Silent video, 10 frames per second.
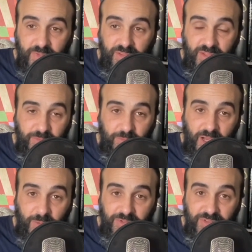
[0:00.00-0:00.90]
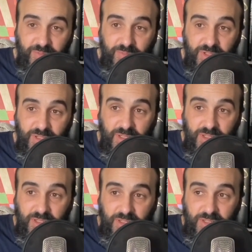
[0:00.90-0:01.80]
and that's what happened.
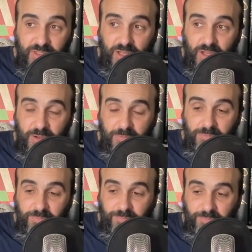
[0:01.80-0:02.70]
Um,